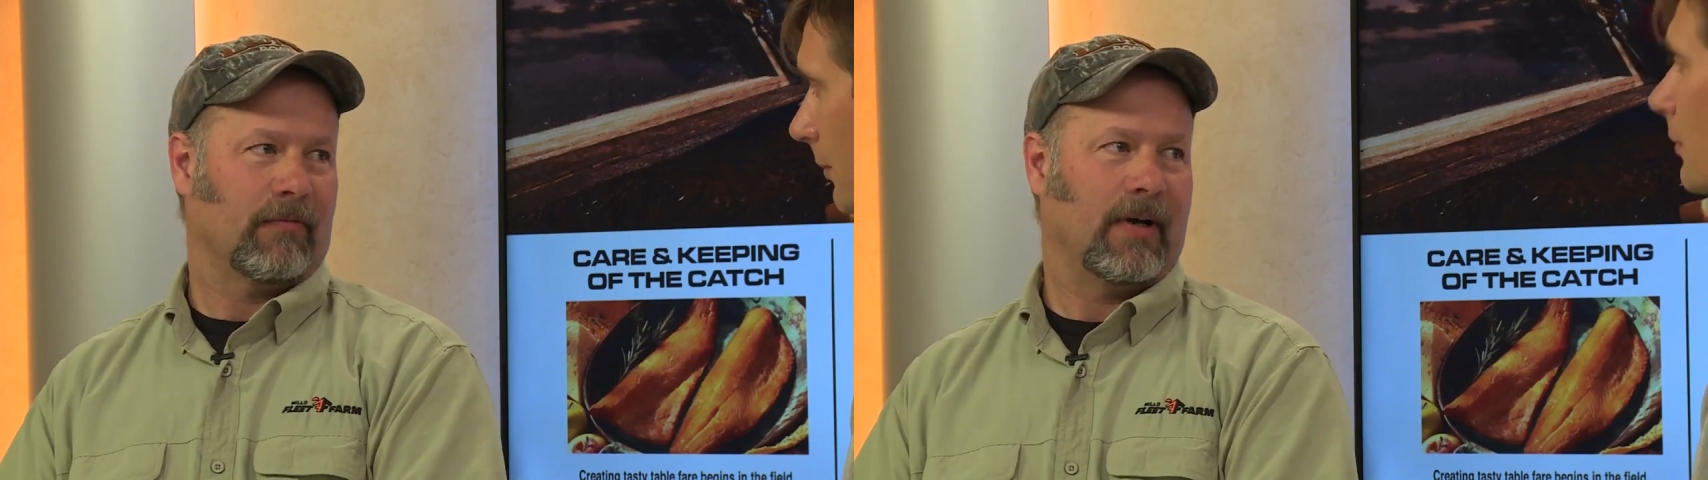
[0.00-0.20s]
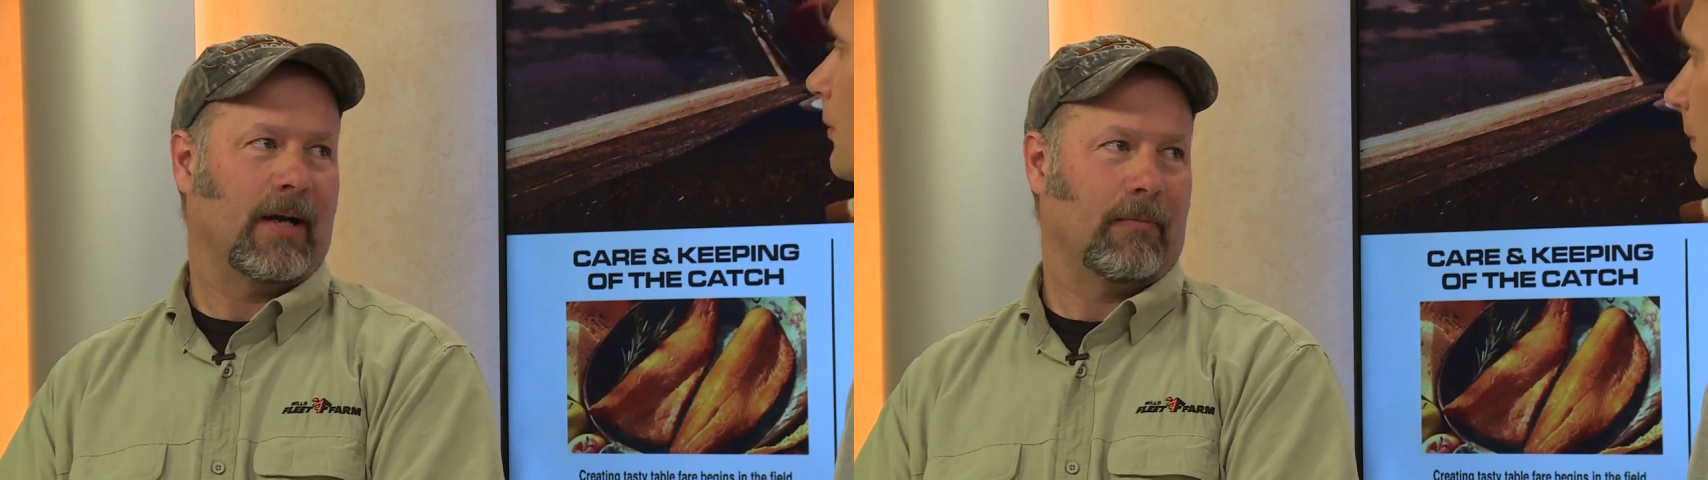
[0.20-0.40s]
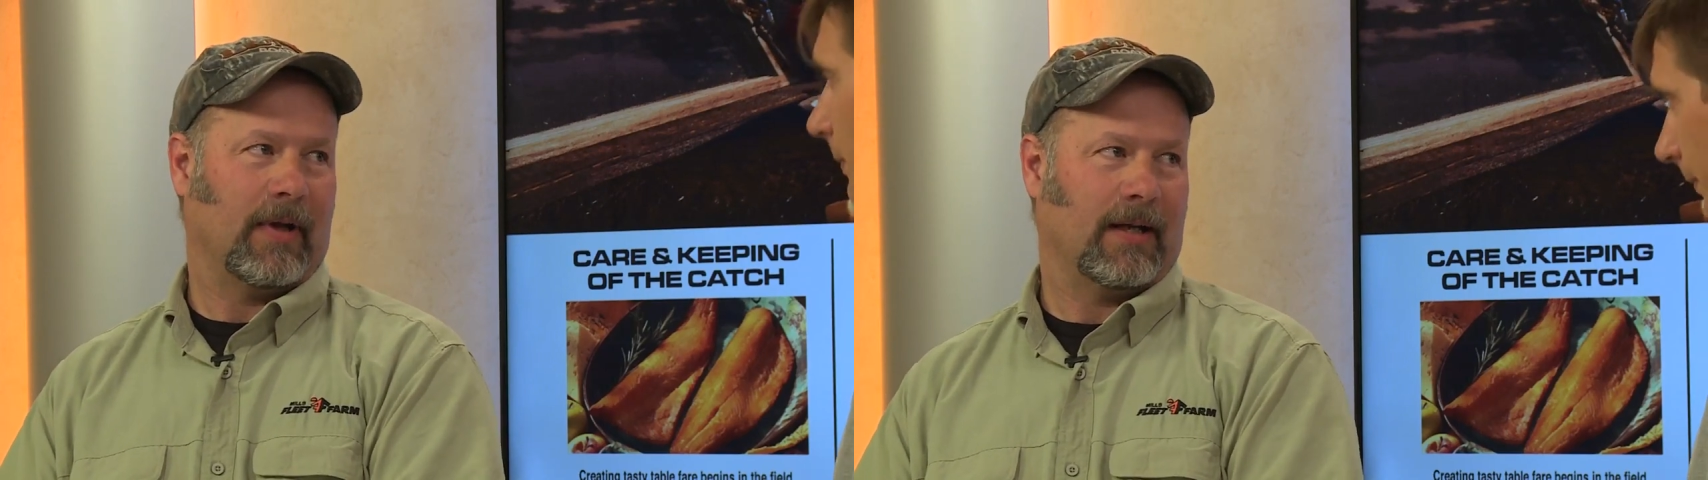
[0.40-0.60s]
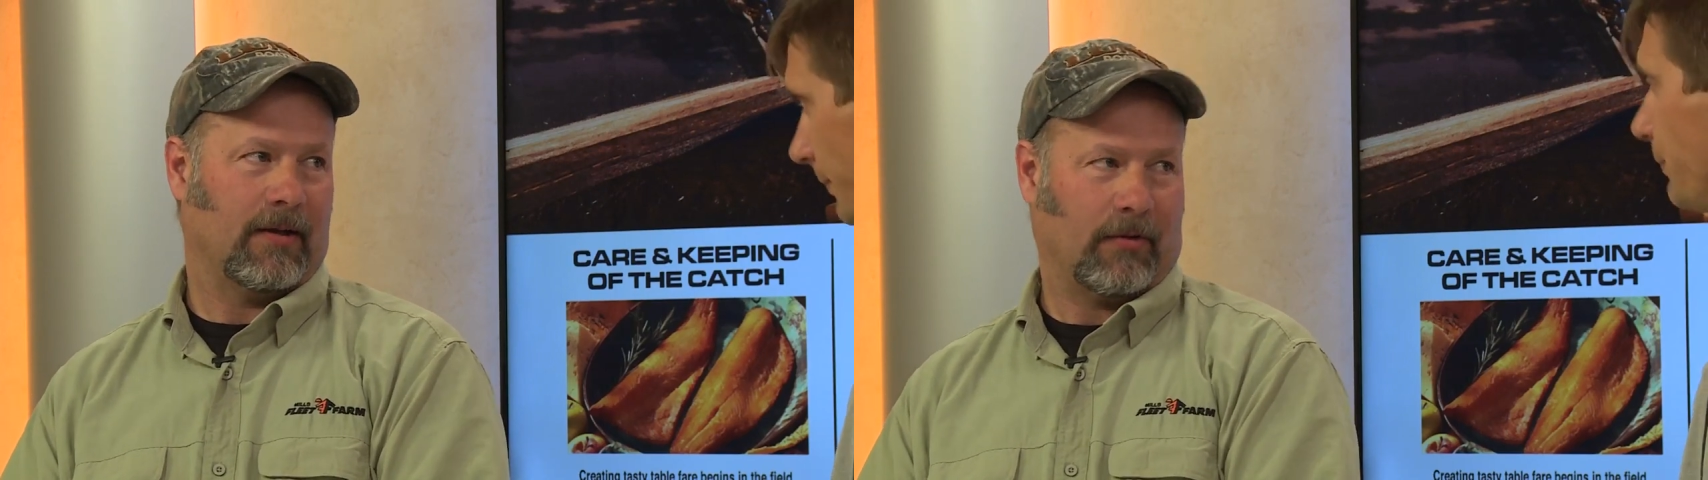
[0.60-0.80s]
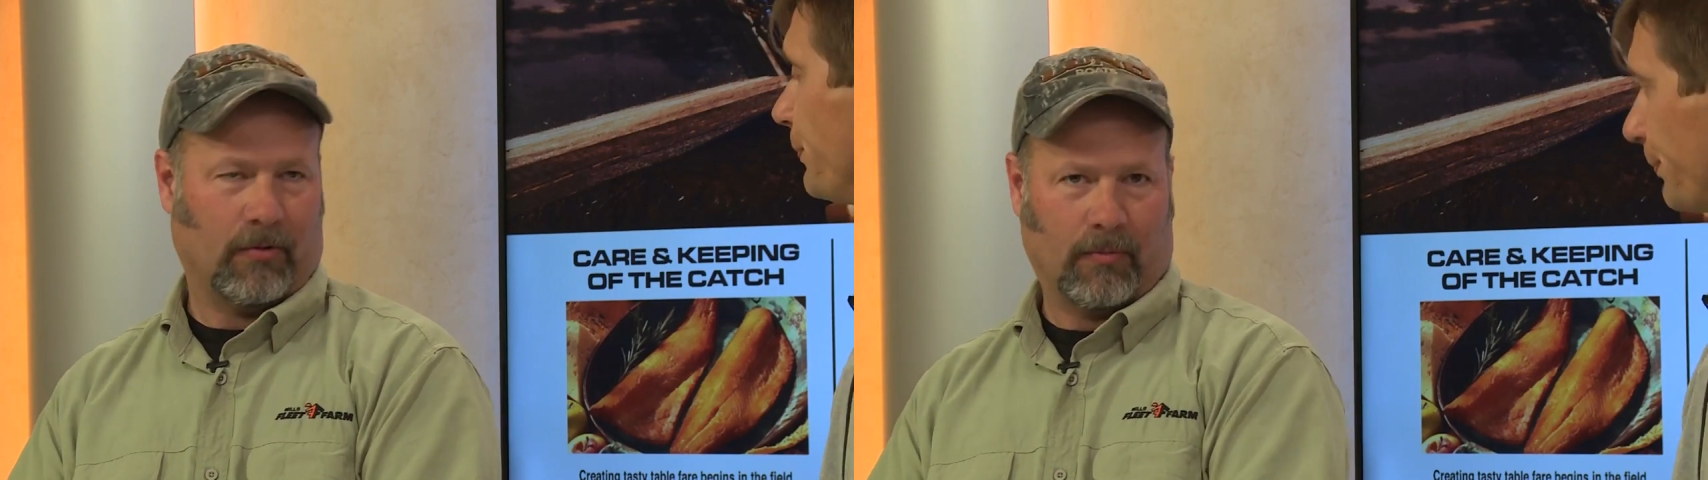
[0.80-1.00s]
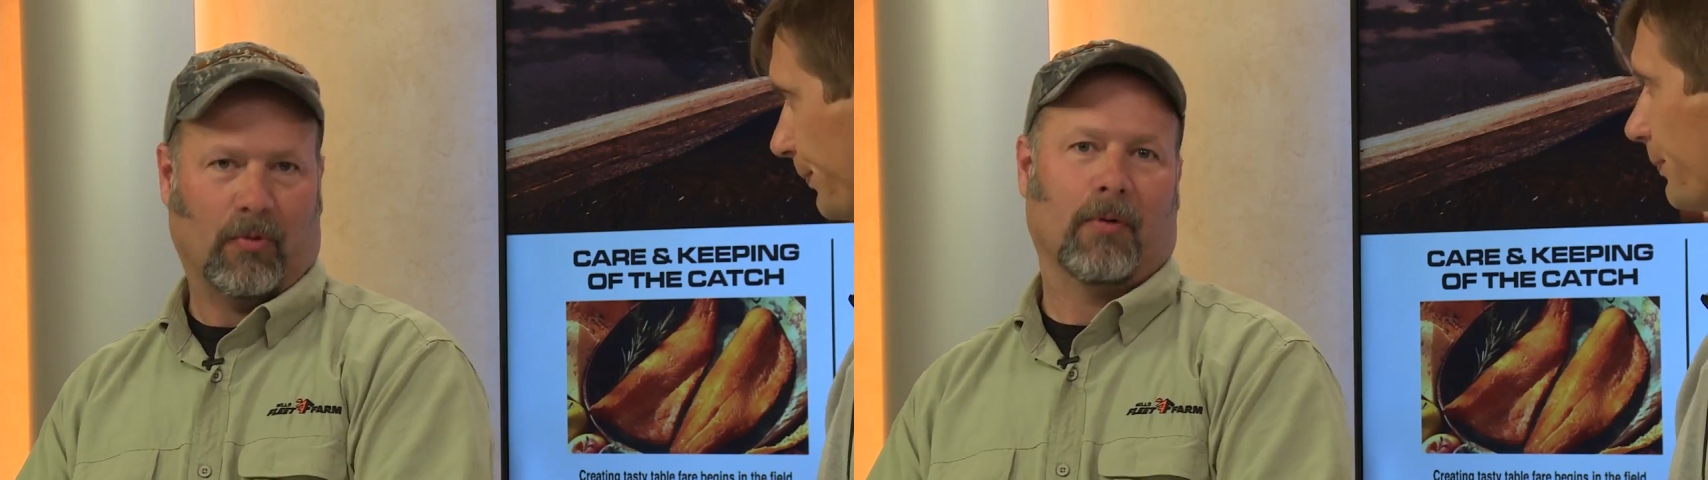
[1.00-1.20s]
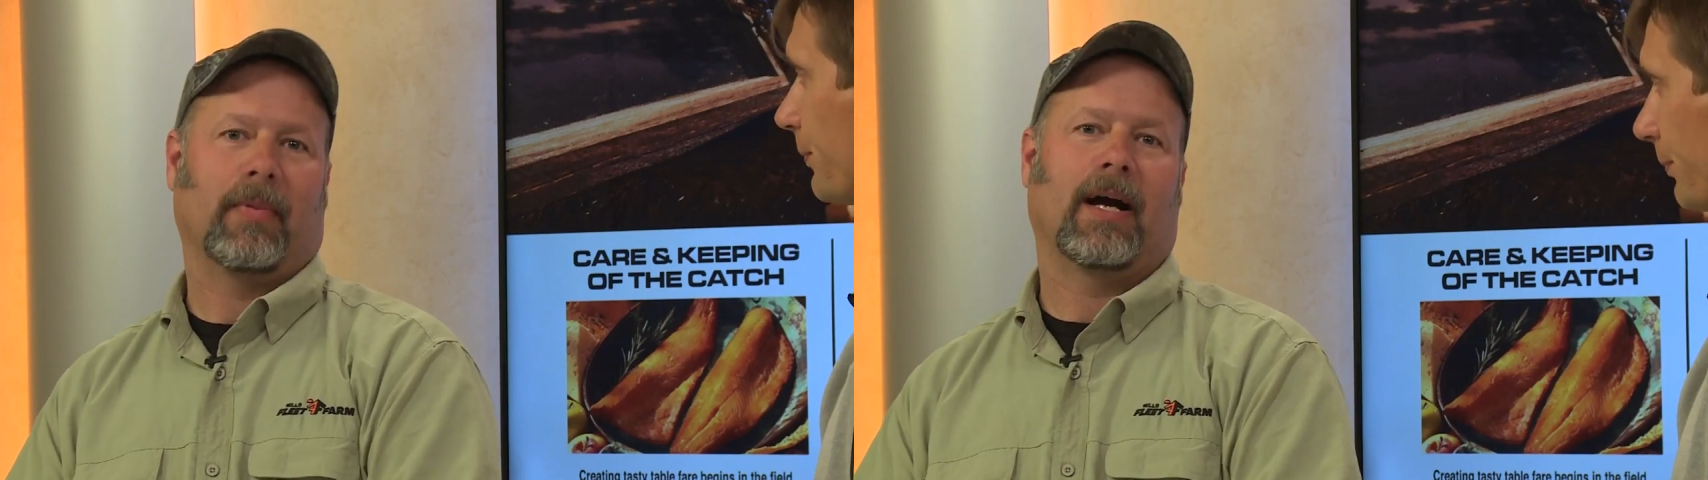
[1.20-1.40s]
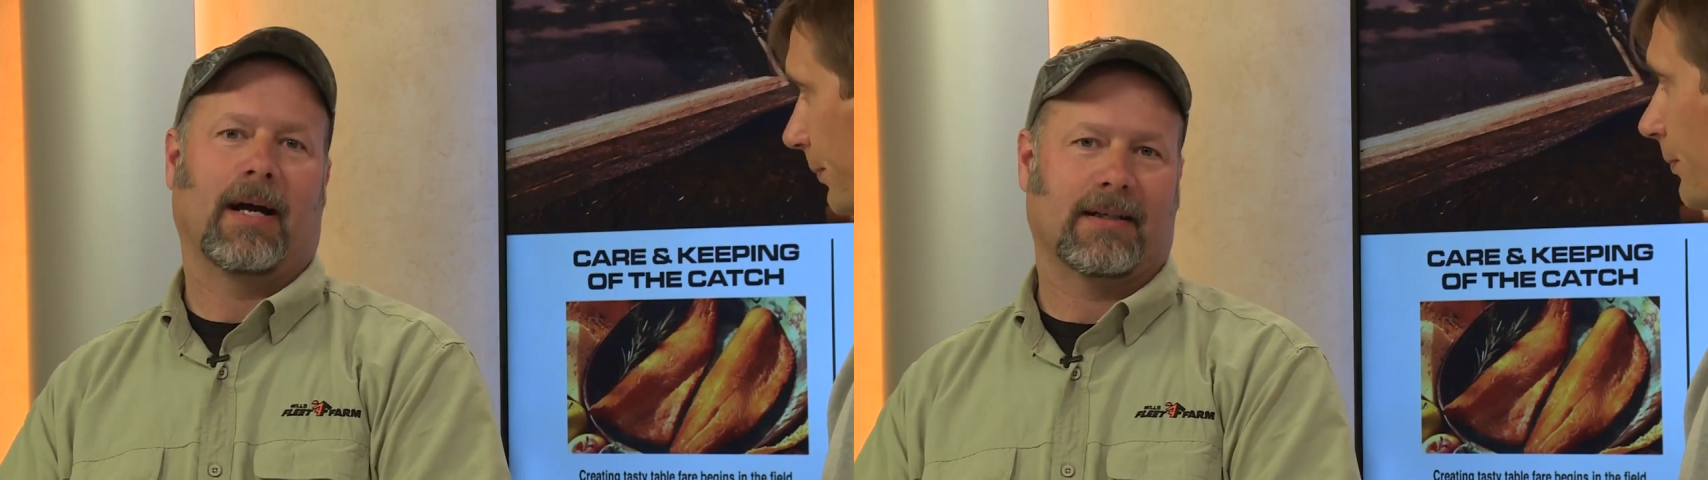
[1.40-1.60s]
frying pan and throwing more
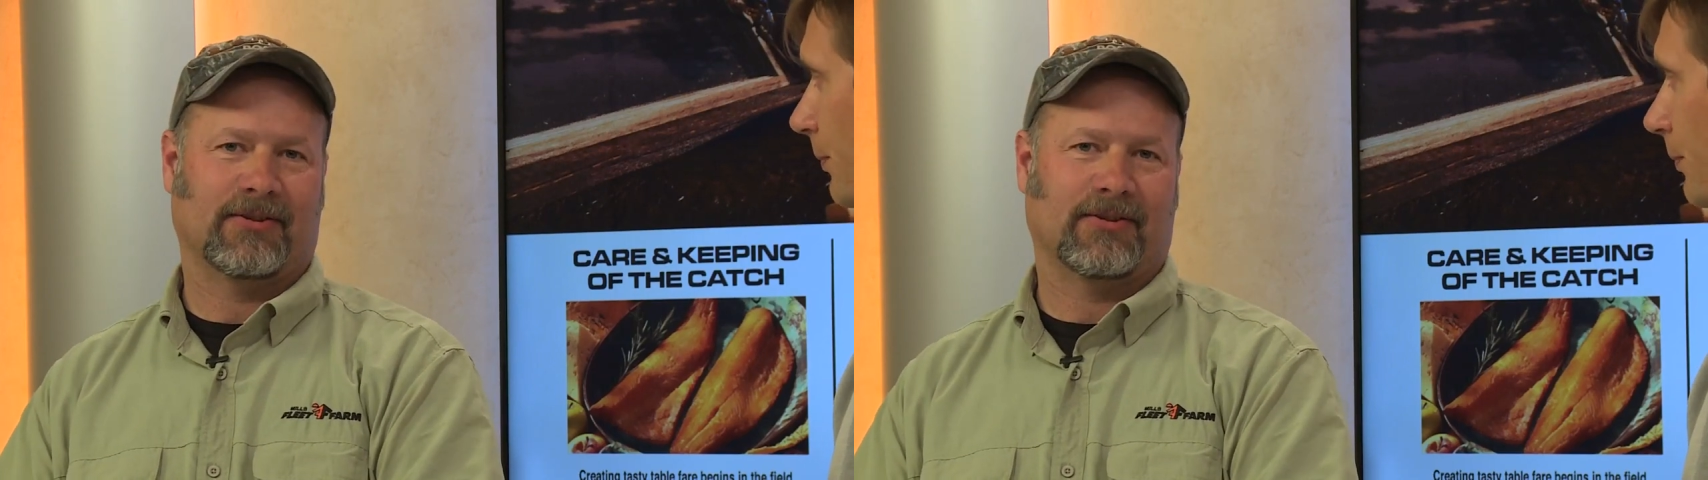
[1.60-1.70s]
back.